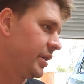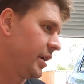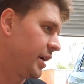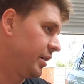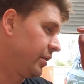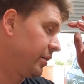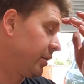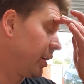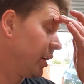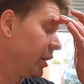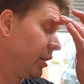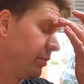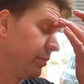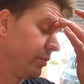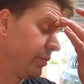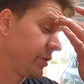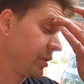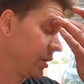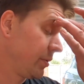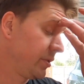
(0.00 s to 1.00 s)
and day. It's
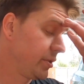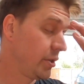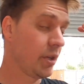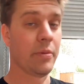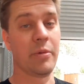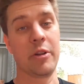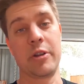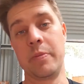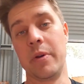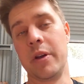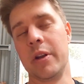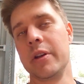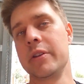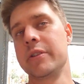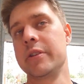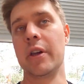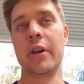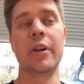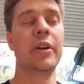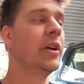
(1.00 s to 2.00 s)
going to be so much better.
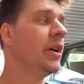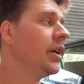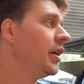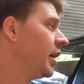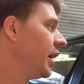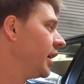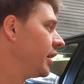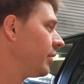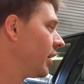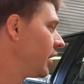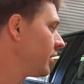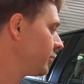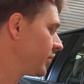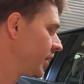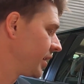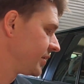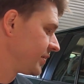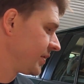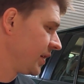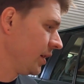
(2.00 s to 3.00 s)
So anyway,
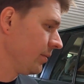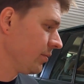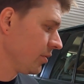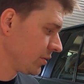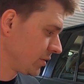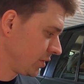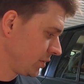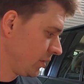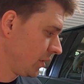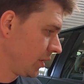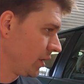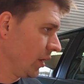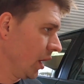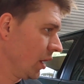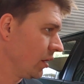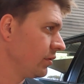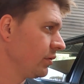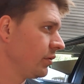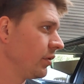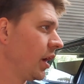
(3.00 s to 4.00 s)
we'll get this gearbox tuning
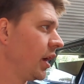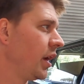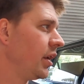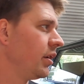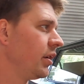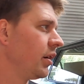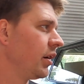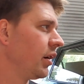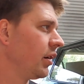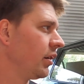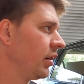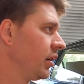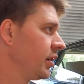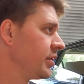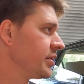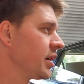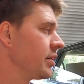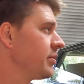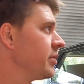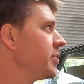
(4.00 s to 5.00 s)
done, and hey,
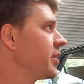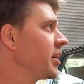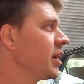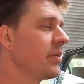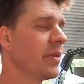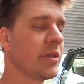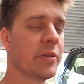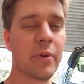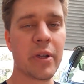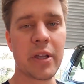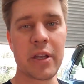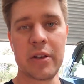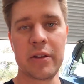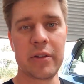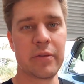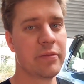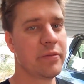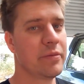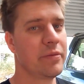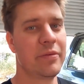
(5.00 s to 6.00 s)
he's coming to pick it up this weekend,
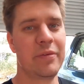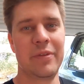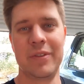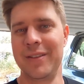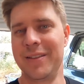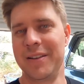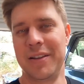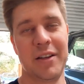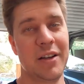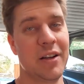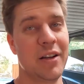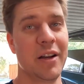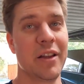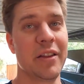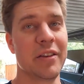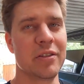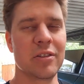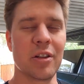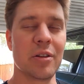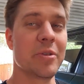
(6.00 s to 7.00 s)
and
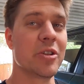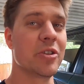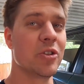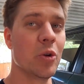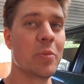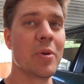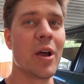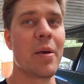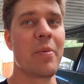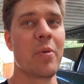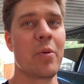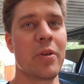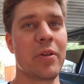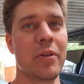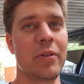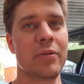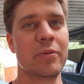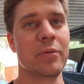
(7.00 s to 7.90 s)
I think we're going to be super happy with it.